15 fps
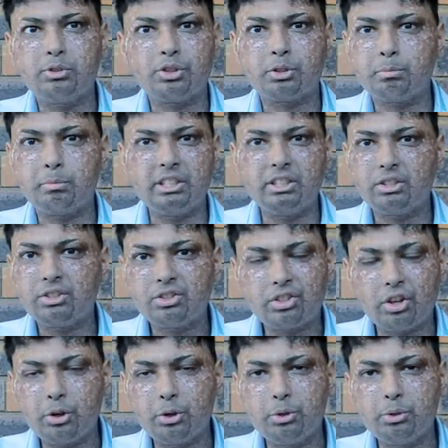just be
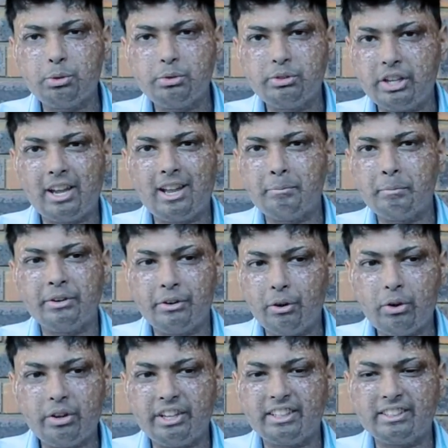so damn
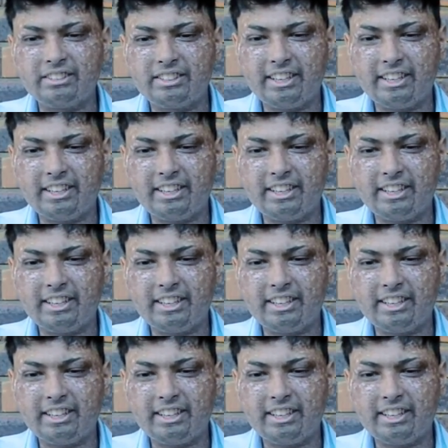annoying.